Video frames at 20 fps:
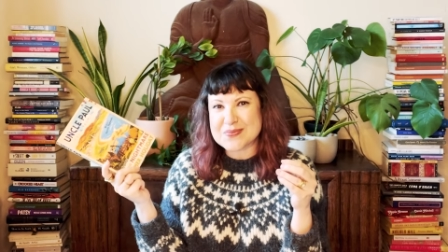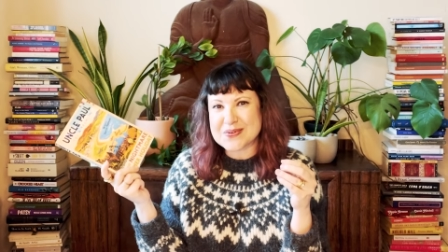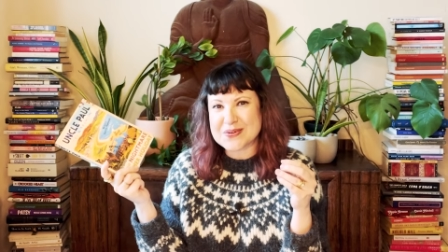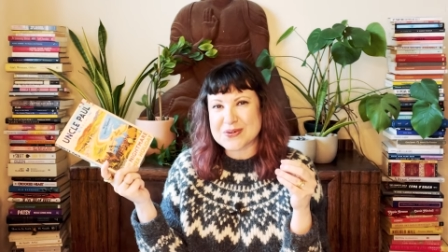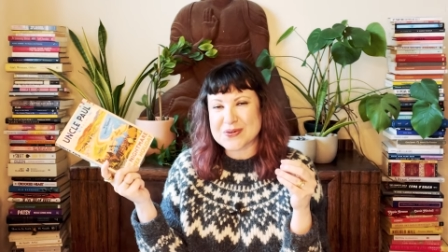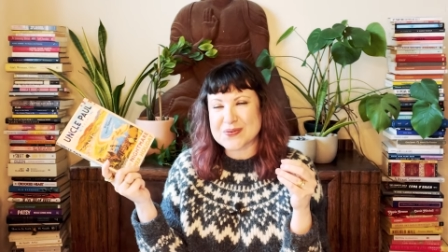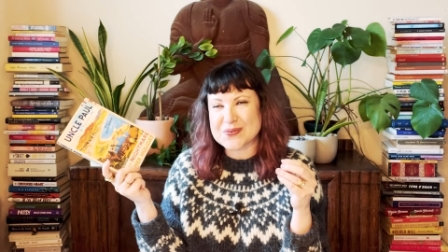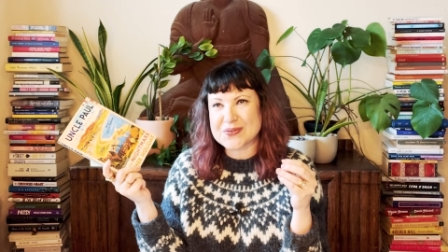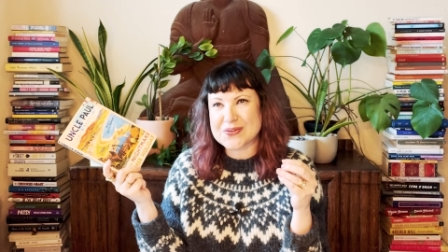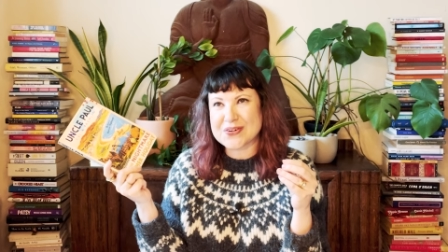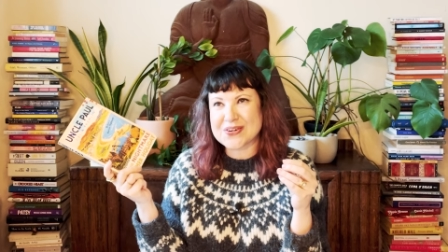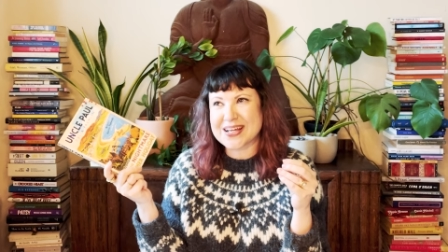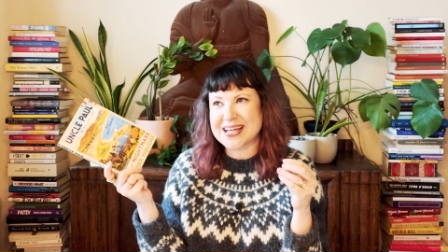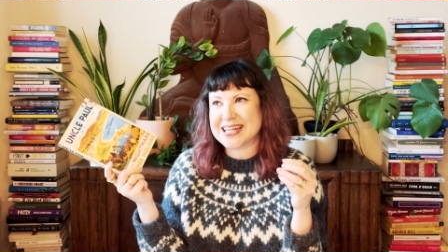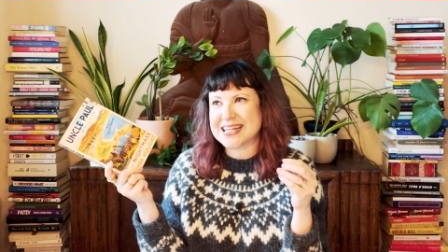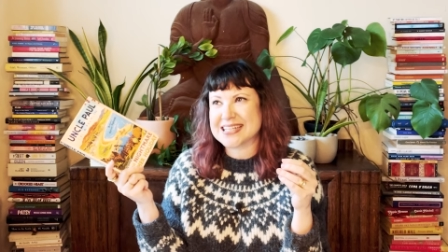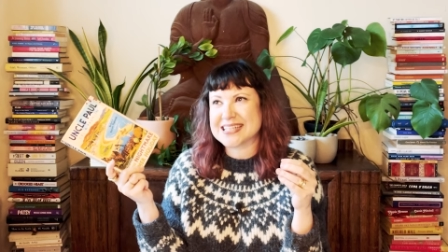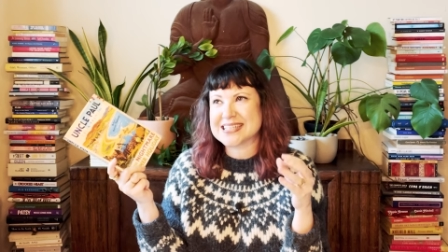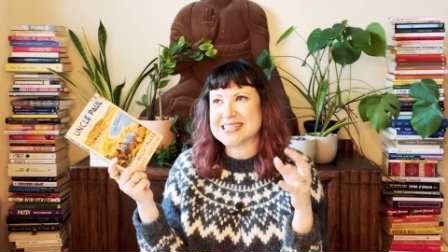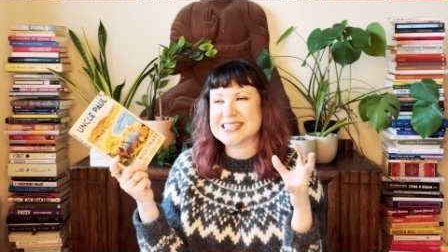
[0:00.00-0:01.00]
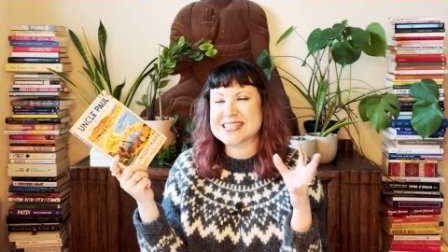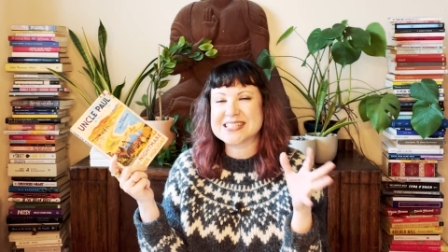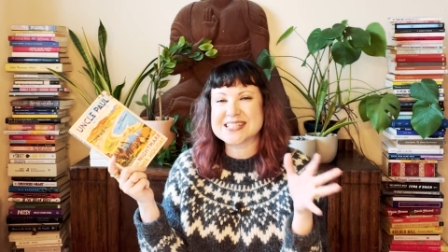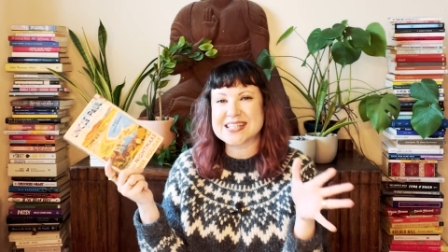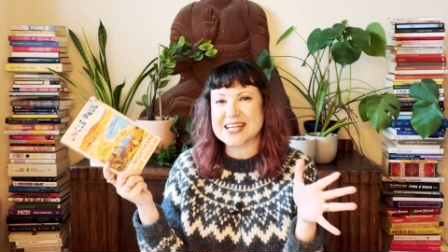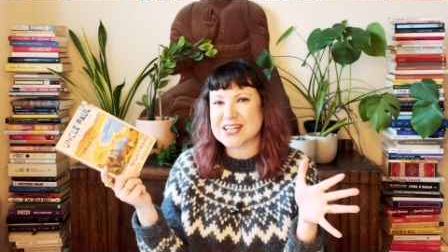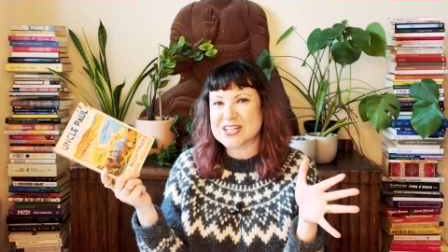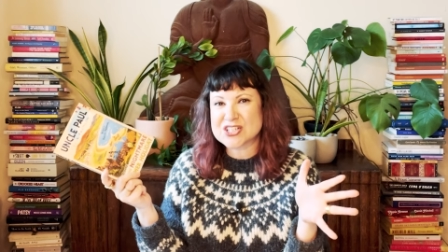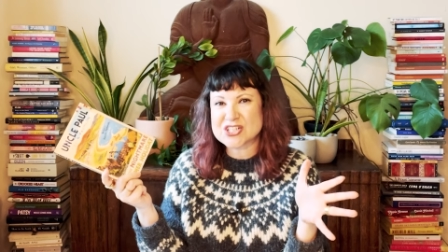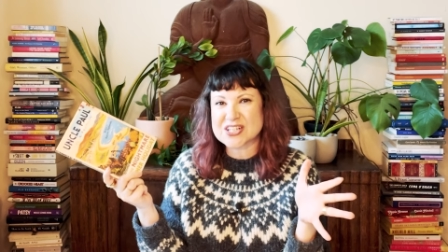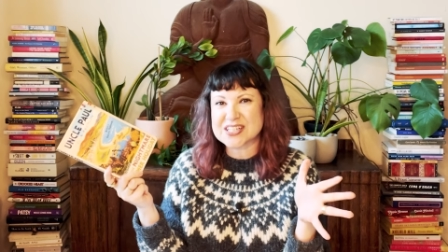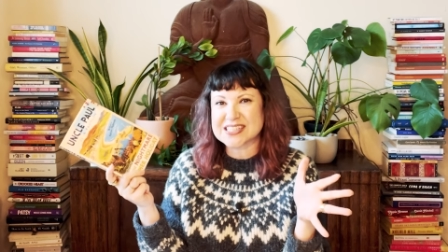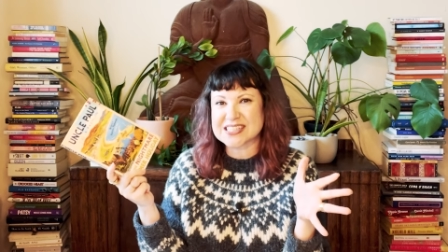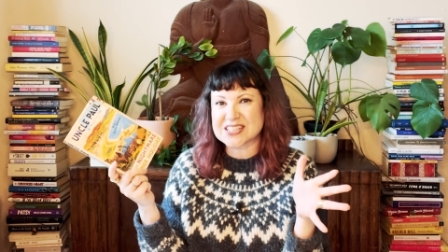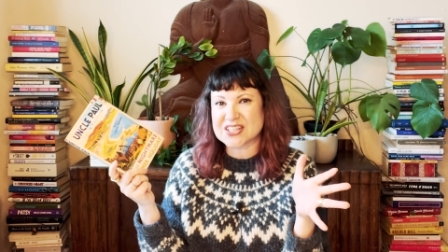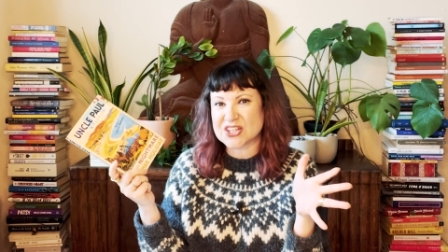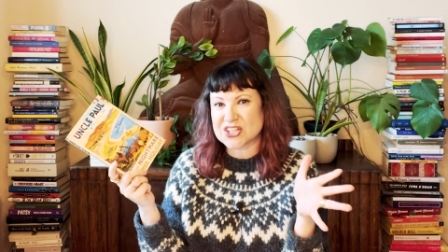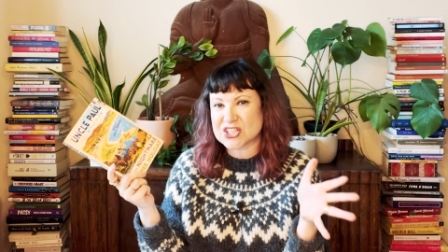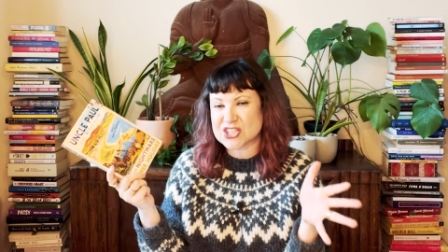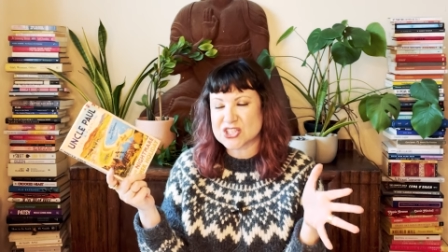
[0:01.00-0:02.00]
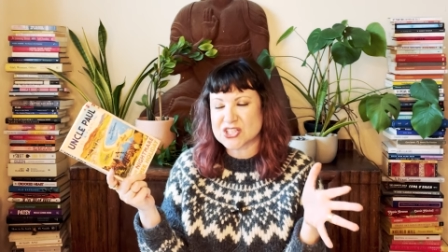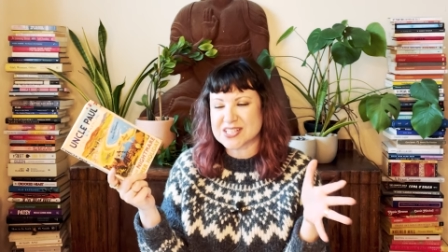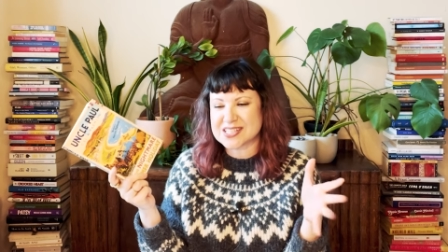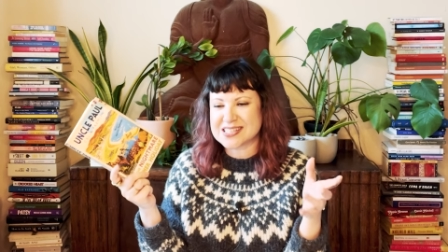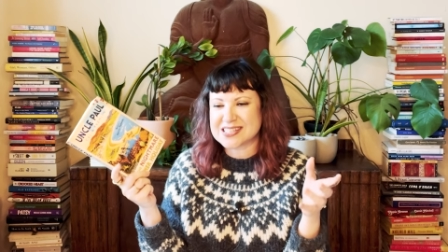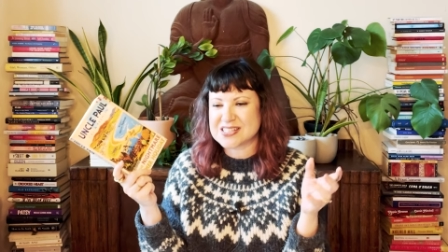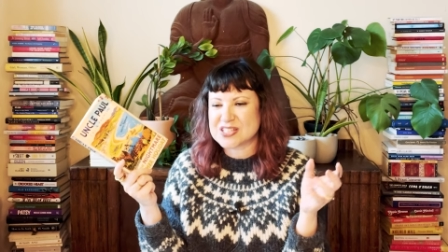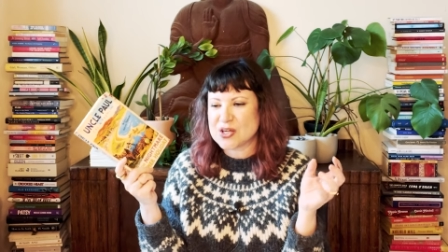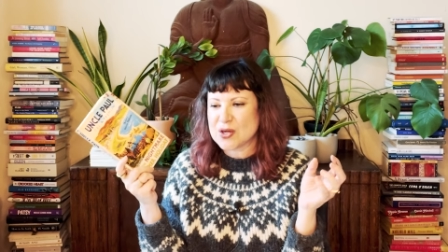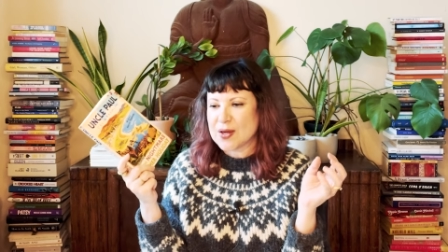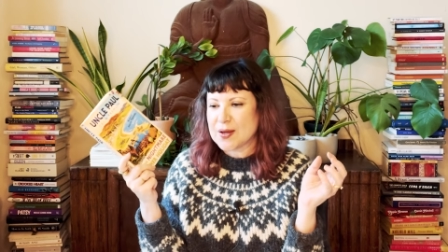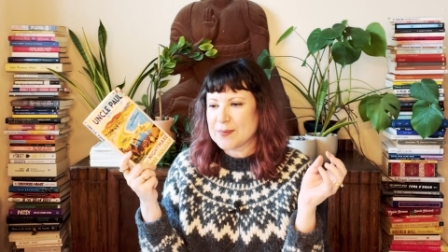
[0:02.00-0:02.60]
cr created such a delicious,